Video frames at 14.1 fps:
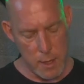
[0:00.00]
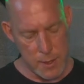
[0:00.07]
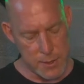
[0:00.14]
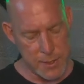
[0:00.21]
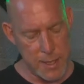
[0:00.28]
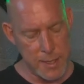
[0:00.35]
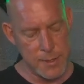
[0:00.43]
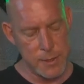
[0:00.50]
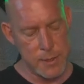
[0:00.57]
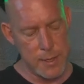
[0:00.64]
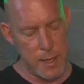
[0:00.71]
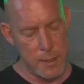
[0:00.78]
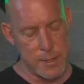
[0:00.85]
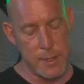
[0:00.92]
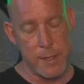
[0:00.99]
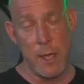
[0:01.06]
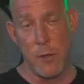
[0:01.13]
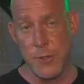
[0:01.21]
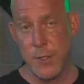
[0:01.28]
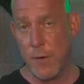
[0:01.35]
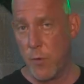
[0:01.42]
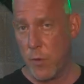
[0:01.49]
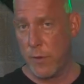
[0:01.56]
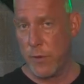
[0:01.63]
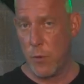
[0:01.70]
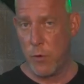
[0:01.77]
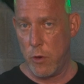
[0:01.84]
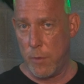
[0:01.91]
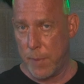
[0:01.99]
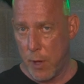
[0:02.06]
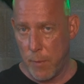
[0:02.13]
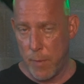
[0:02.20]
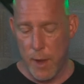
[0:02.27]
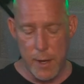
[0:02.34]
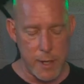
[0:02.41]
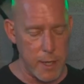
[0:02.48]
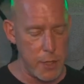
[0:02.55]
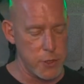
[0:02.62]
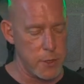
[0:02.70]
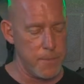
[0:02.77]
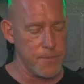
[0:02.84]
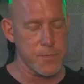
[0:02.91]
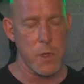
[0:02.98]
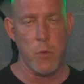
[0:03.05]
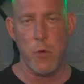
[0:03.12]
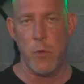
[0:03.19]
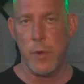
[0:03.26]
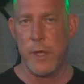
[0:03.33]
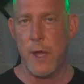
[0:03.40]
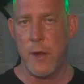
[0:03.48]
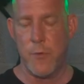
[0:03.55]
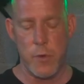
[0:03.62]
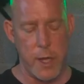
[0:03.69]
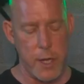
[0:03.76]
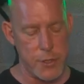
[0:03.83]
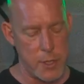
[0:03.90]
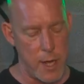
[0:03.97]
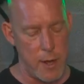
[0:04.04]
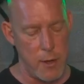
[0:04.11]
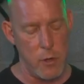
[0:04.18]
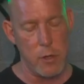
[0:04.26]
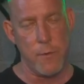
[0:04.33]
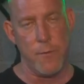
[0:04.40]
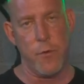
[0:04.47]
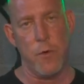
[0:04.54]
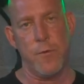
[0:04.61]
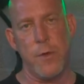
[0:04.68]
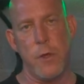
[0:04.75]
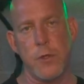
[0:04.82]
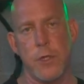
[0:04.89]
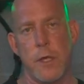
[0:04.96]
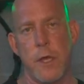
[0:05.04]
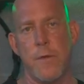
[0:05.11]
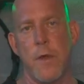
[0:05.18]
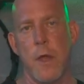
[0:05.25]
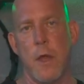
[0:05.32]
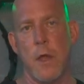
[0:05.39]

tells everyone that we're a bail bond agent, we're a recovery agent out looking for a fugitive.